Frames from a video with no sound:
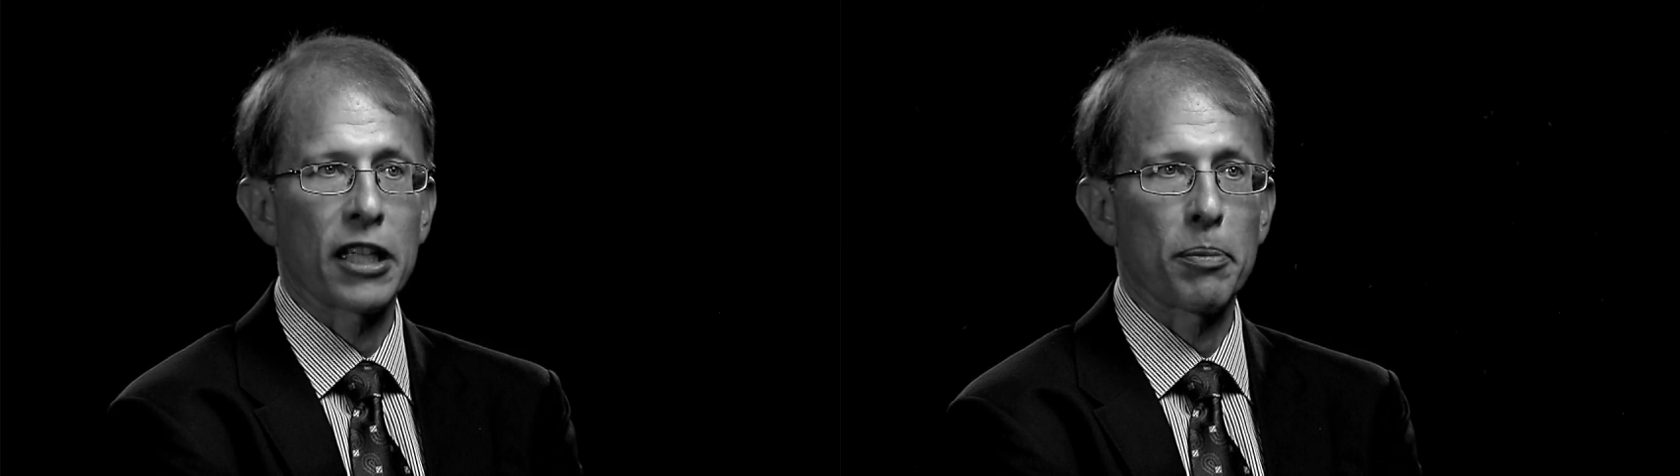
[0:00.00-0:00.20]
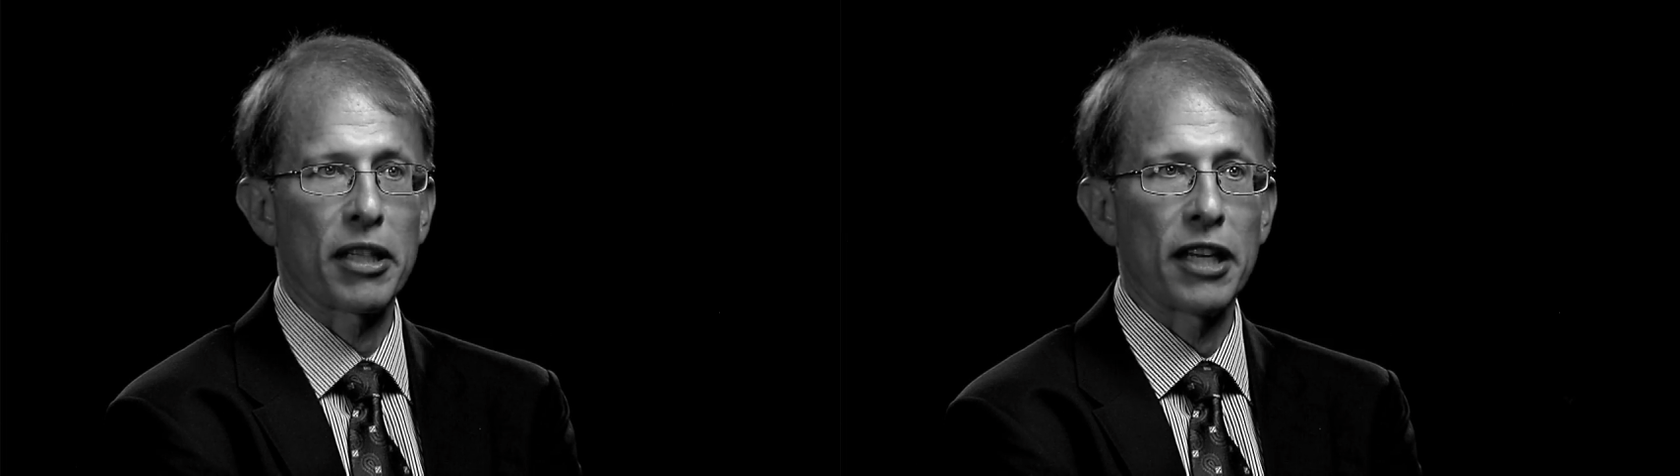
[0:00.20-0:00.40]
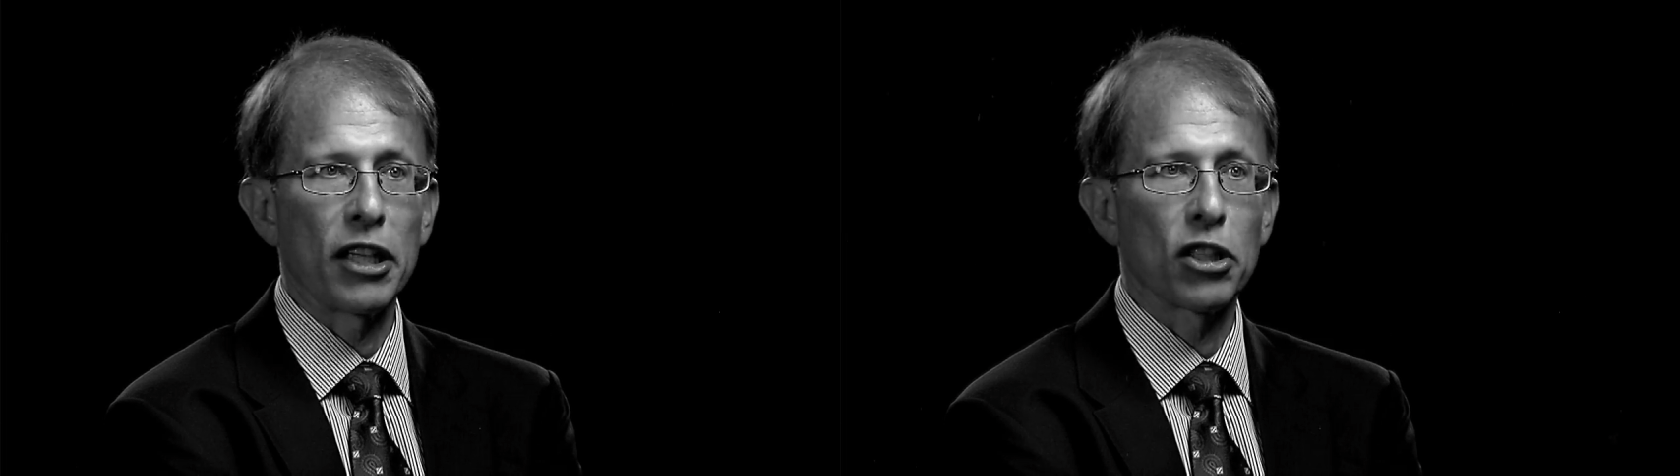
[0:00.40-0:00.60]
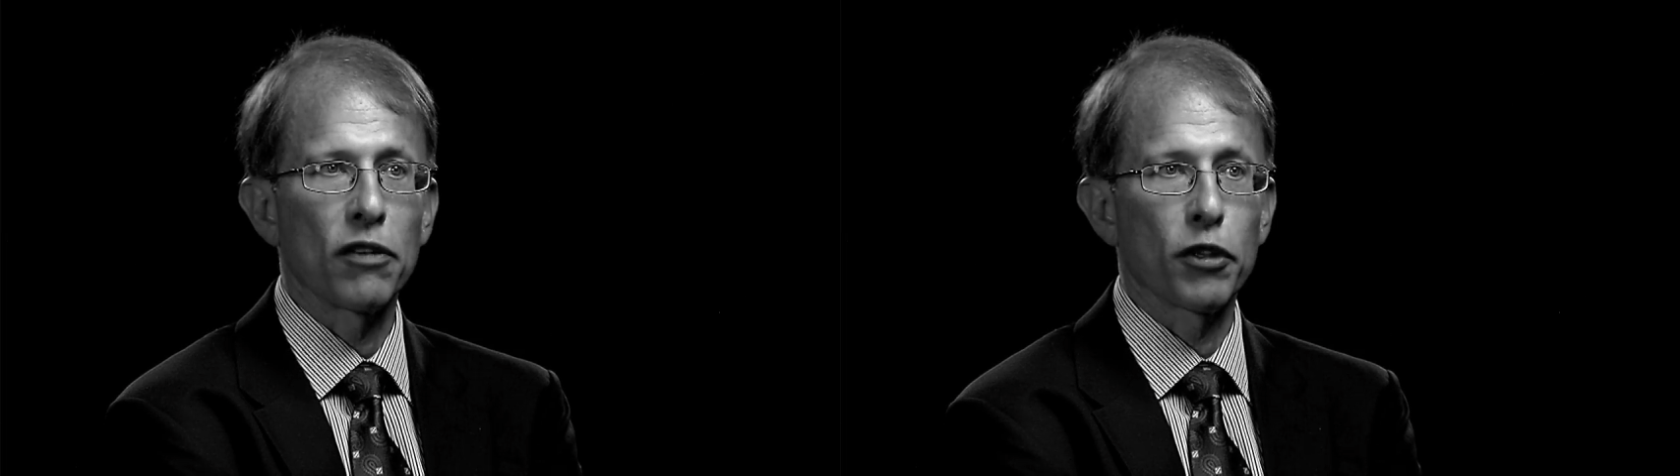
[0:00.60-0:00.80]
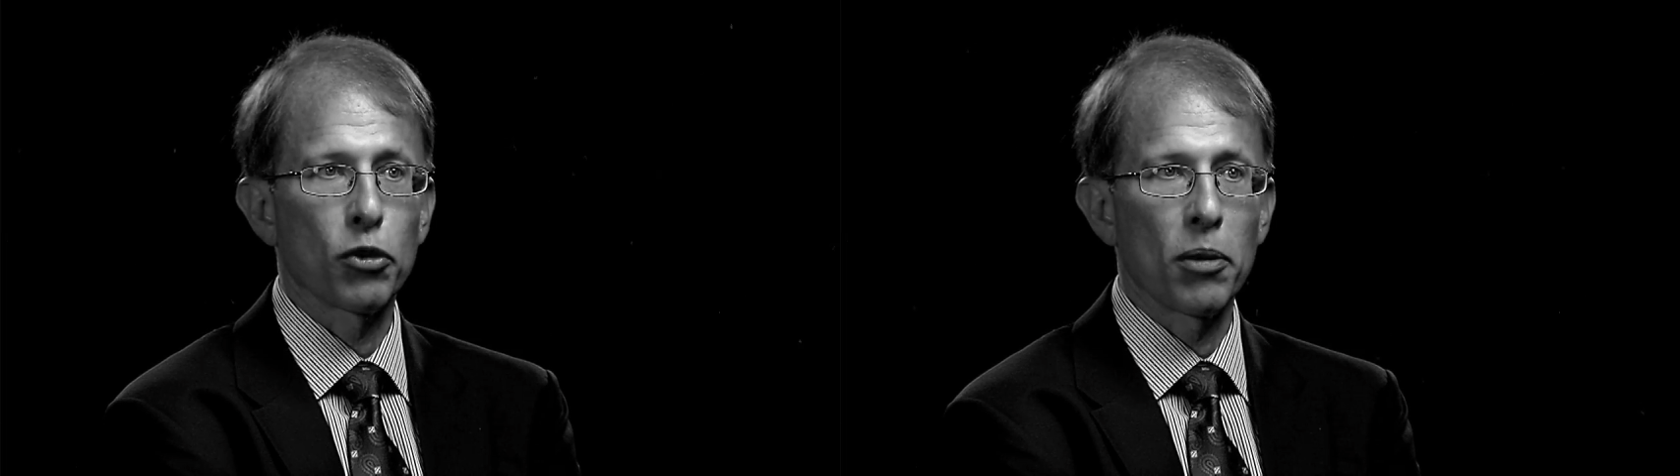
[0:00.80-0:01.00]

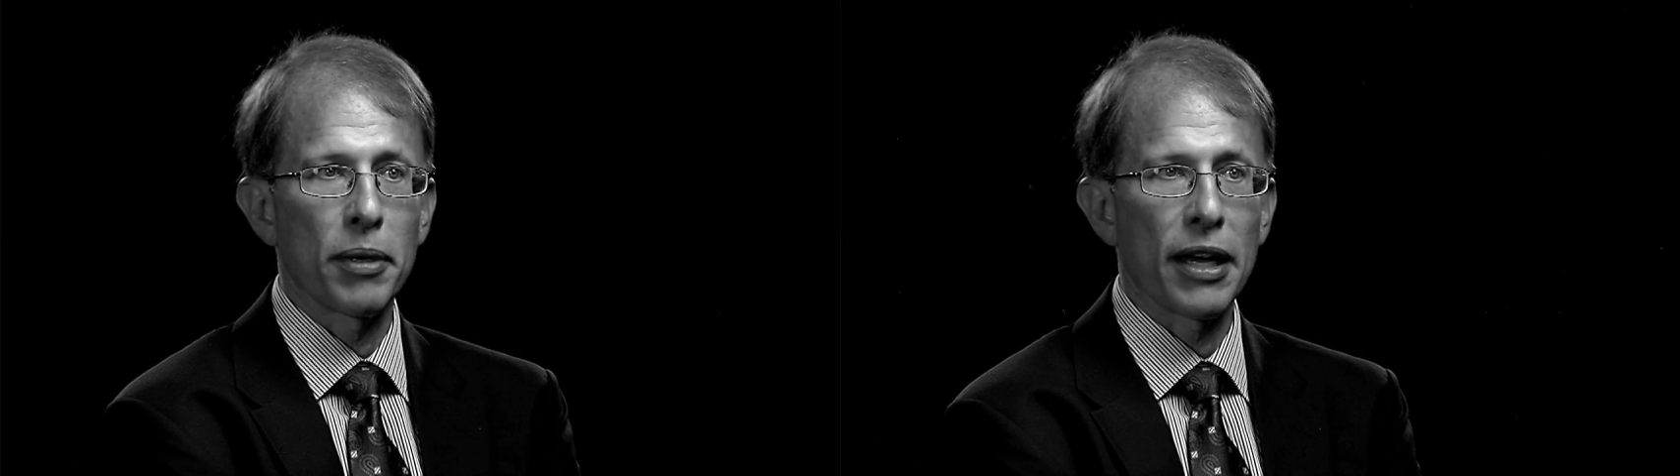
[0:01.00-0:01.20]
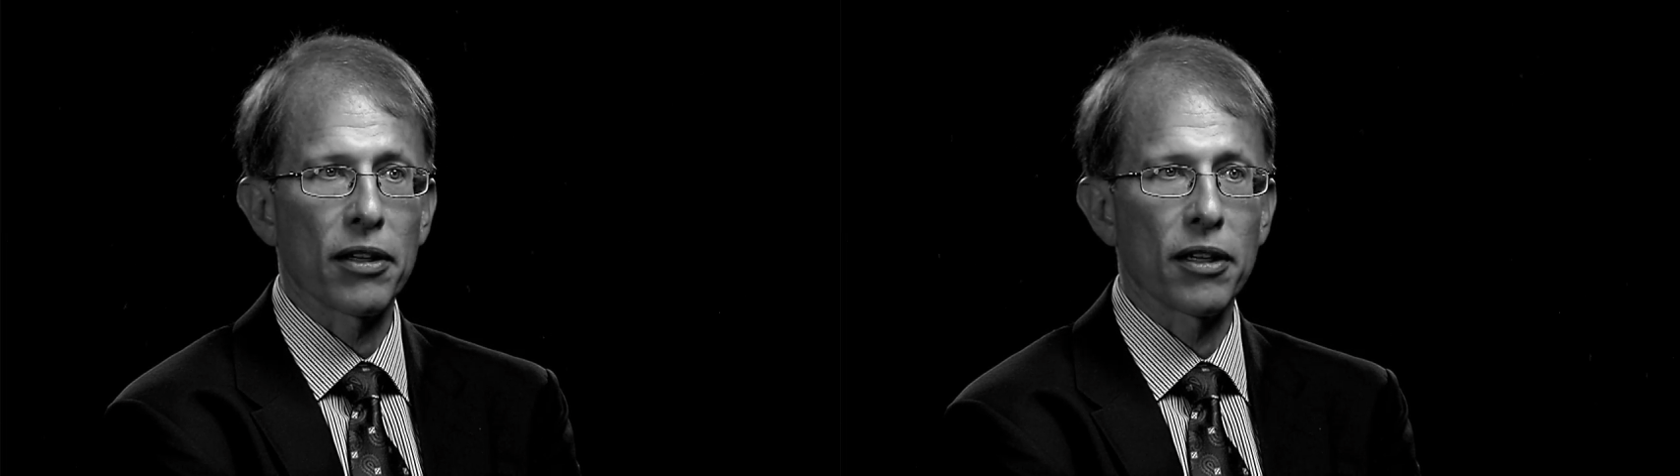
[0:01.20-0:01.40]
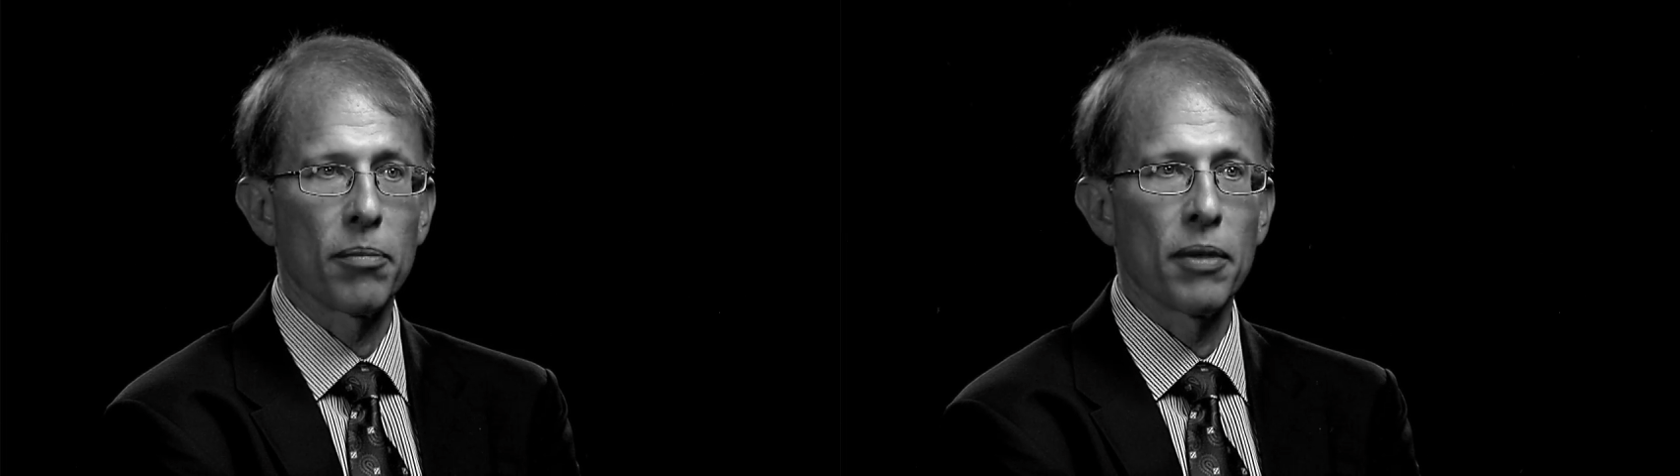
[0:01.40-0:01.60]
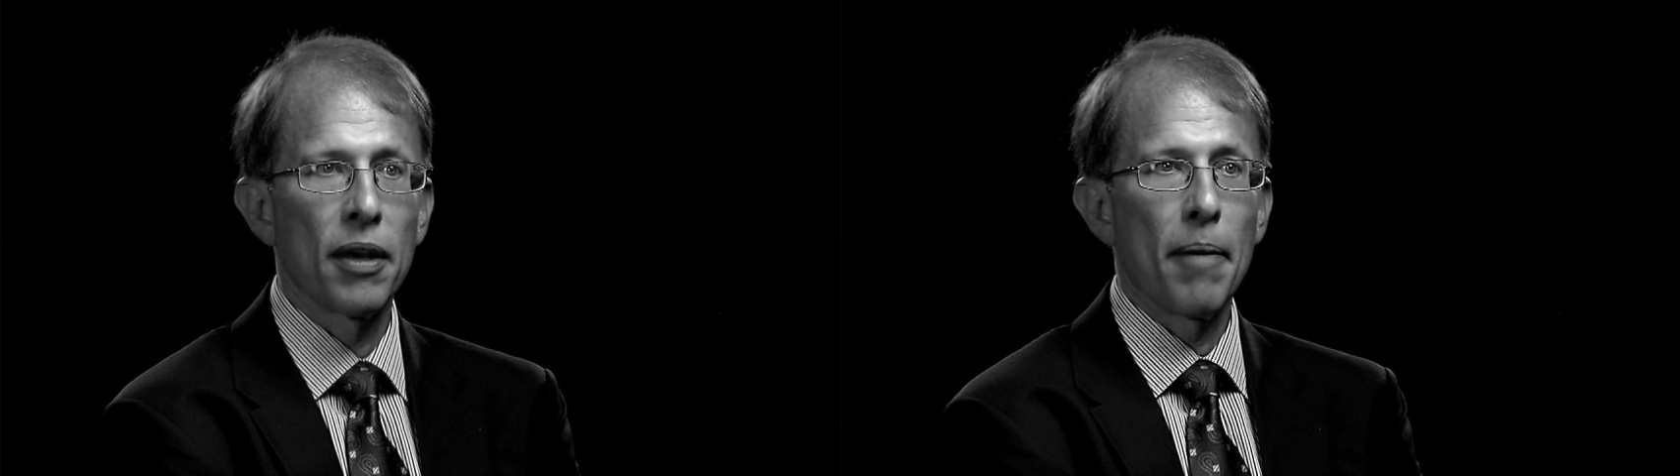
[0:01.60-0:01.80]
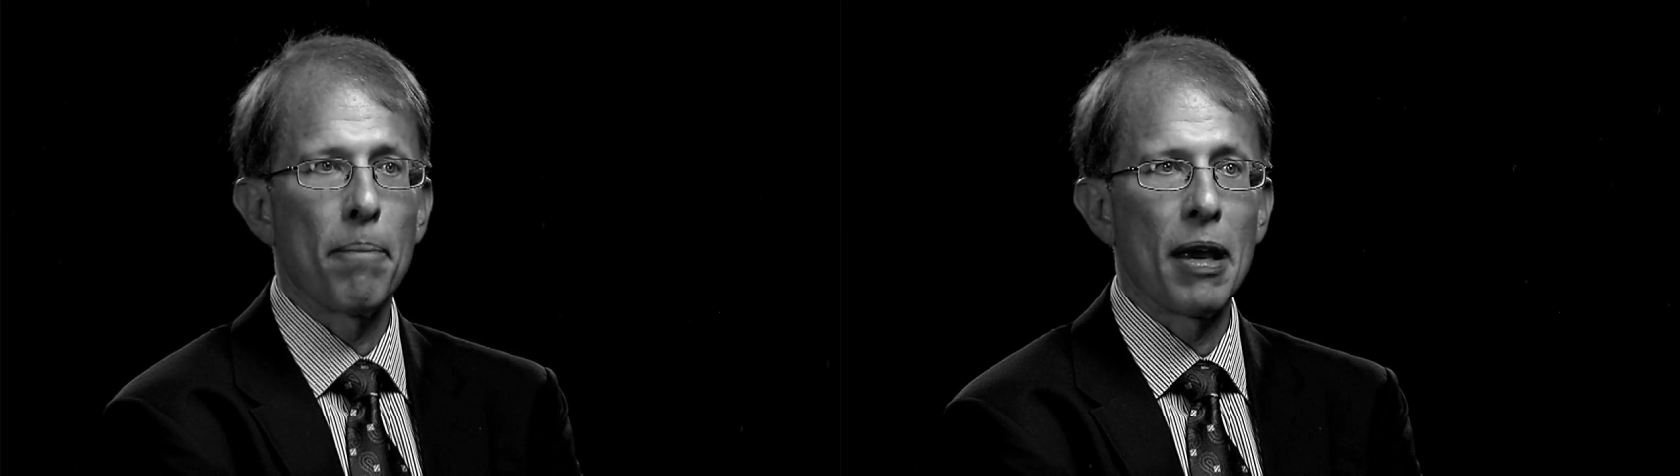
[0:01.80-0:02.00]
expectation for treatment outcome
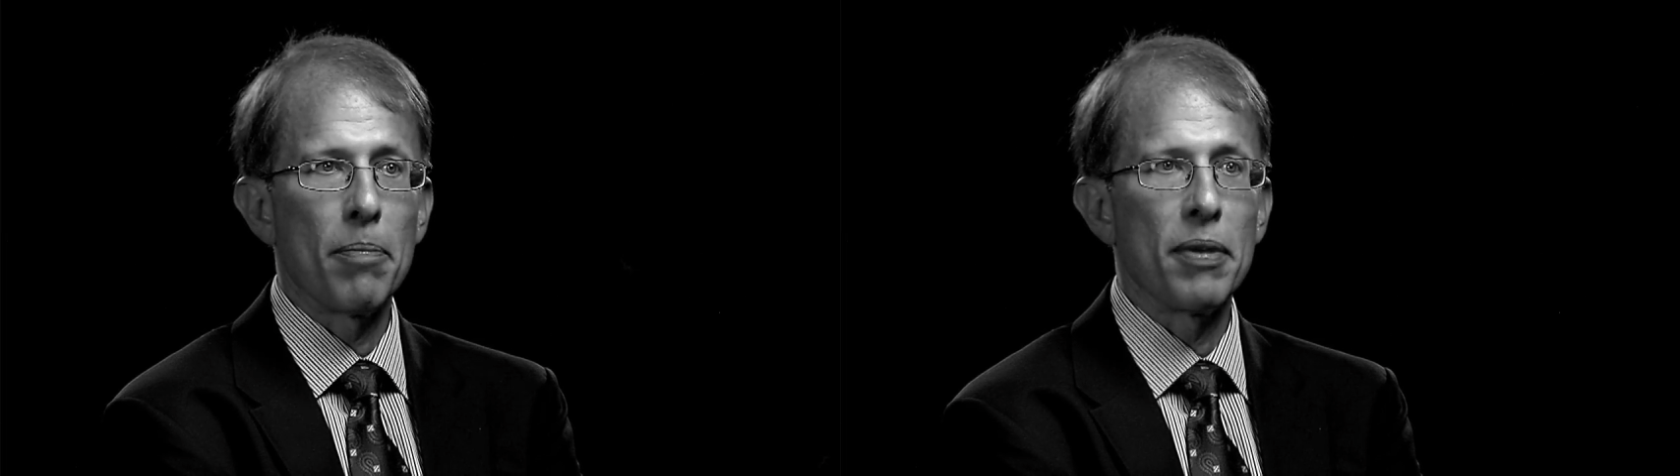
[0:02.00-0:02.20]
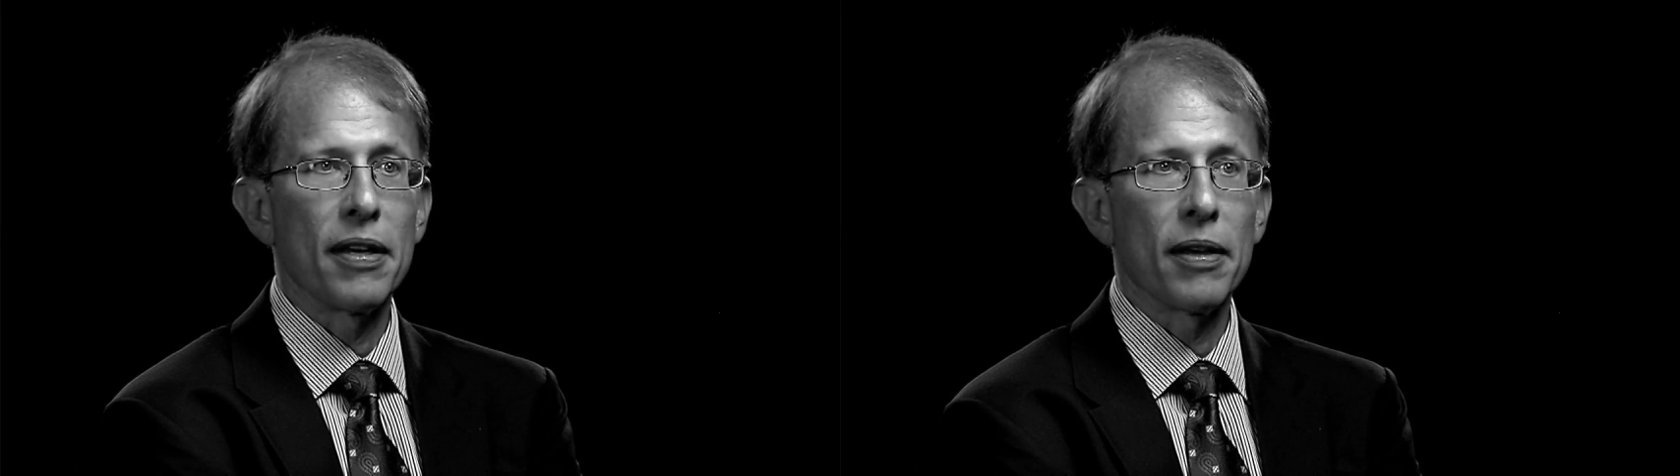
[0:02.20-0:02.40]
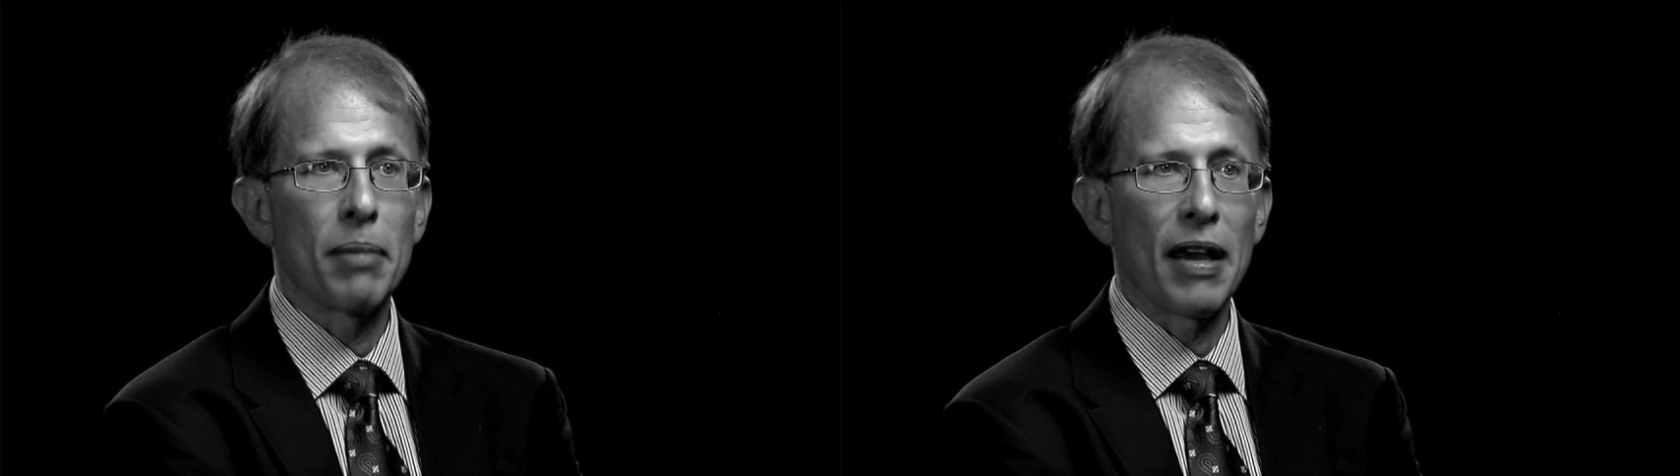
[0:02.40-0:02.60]
may, be,